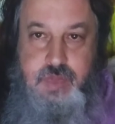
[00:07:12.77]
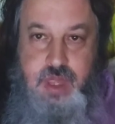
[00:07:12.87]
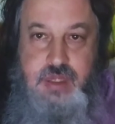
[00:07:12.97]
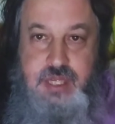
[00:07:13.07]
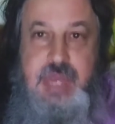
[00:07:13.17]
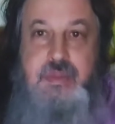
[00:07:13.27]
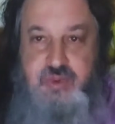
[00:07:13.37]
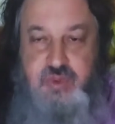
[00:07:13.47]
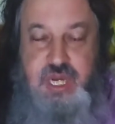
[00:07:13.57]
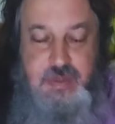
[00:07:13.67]
the same
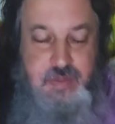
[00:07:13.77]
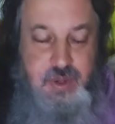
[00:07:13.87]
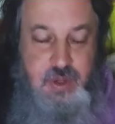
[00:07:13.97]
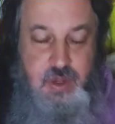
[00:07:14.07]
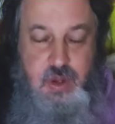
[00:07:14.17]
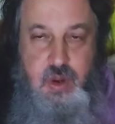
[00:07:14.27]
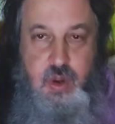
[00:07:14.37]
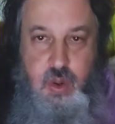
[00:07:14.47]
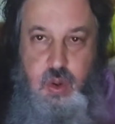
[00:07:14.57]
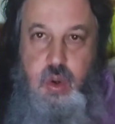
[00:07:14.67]
dream,
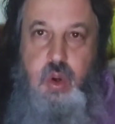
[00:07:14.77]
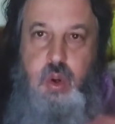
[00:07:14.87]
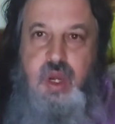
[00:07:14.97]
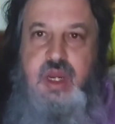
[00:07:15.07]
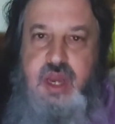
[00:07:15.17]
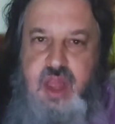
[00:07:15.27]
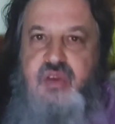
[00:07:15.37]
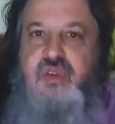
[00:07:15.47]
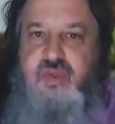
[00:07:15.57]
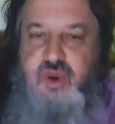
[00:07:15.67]
or in
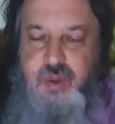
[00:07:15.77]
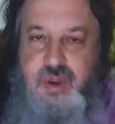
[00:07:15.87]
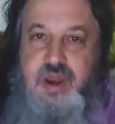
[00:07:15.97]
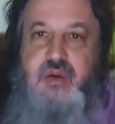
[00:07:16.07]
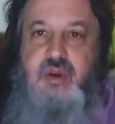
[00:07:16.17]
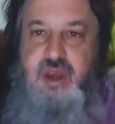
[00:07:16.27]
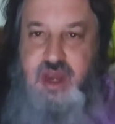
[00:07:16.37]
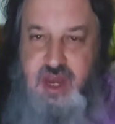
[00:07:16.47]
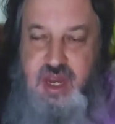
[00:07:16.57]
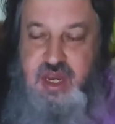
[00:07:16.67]
another form, or in,
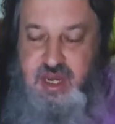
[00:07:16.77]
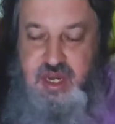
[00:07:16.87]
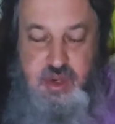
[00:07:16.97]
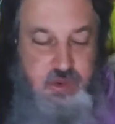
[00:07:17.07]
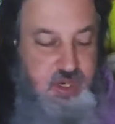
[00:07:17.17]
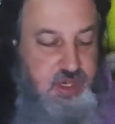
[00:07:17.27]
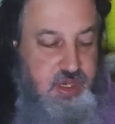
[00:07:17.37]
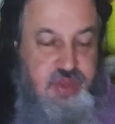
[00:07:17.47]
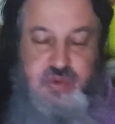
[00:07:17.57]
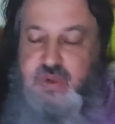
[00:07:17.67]
an, in you know in
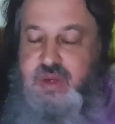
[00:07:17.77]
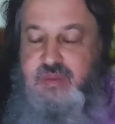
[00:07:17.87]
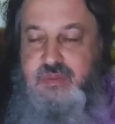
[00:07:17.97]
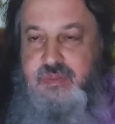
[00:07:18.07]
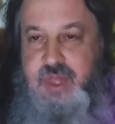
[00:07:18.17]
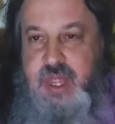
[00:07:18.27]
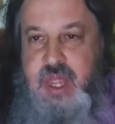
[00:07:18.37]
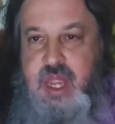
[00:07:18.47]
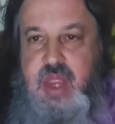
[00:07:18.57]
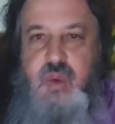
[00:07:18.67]
another dream.
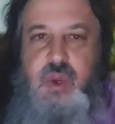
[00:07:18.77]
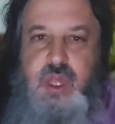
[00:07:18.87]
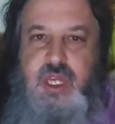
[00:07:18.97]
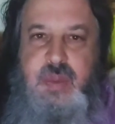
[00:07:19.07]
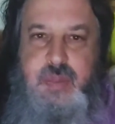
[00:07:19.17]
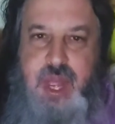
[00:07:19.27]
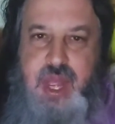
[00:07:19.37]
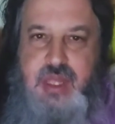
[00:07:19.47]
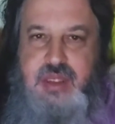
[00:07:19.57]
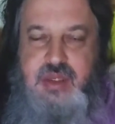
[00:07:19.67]
It really
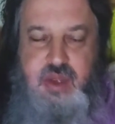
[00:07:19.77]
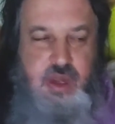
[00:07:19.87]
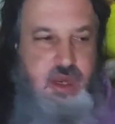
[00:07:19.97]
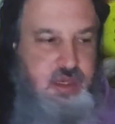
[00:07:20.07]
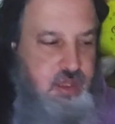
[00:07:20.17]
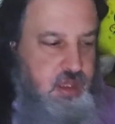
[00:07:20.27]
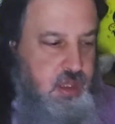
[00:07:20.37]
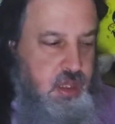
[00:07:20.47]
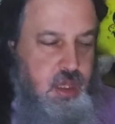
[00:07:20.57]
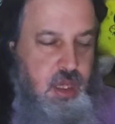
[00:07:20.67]
depends on,
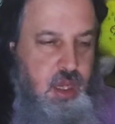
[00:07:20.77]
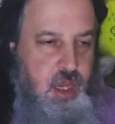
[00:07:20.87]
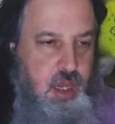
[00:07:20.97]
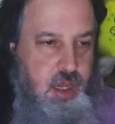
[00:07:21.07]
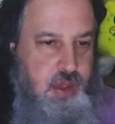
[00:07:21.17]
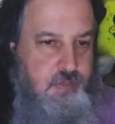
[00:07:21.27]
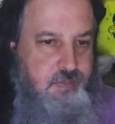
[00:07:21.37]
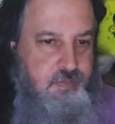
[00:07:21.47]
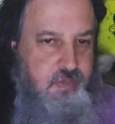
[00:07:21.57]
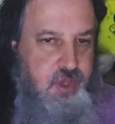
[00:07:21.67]
uh,
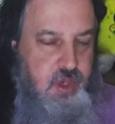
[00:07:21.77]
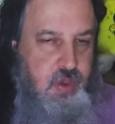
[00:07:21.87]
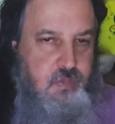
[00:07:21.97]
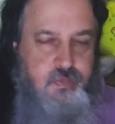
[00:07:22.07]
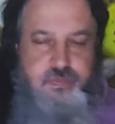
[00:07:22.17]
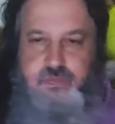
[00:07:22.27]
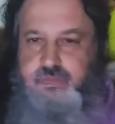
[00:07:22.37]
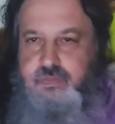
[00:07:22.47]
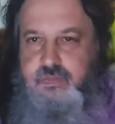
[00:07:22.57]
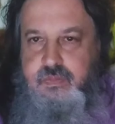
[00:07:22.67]
you know,
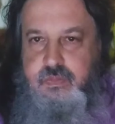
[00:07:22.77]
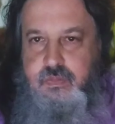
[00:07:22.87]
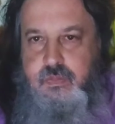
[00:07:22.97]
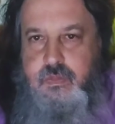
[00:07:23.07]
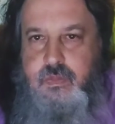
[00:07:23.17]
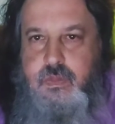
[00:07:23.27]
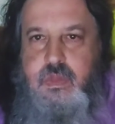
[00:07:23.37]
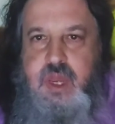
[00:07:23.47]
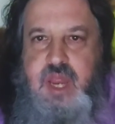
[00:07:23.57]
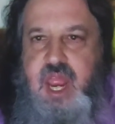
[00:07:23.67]

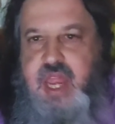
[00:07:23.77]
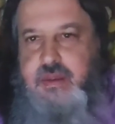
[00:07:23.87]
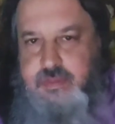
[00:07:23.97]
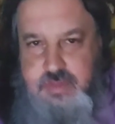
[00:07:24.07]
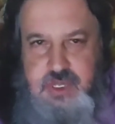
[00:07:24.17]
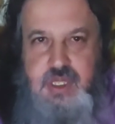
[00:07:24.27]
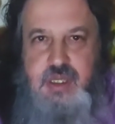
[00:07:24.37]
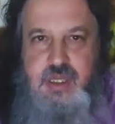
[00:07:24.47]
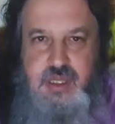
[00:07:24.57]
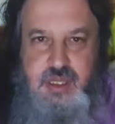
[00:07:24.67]
the day.
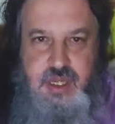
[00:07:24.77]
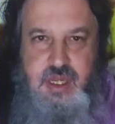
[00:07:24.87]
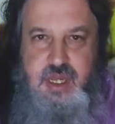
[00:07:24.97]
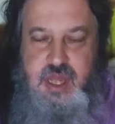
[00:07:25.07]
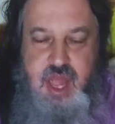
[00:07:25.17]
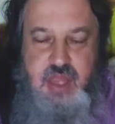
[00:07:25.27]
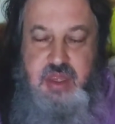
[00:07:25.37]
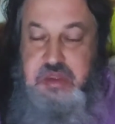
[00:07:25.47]
As